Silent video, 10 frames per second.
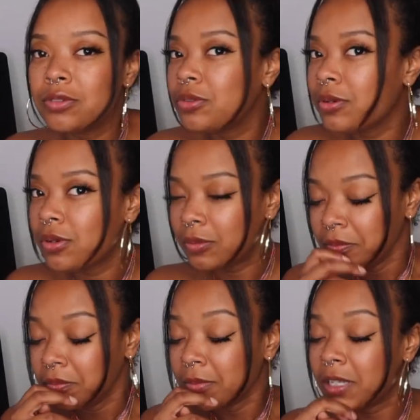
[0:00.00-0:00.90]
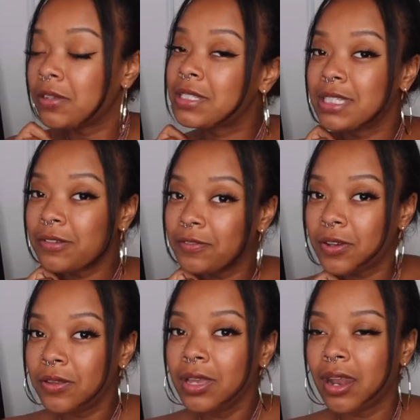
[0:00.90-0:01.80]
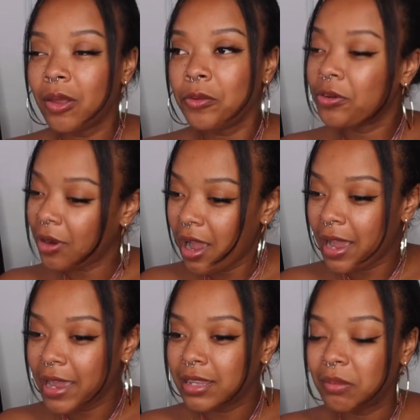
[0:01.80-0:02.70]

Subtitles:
do, you know, a little sniffle and I'll cry and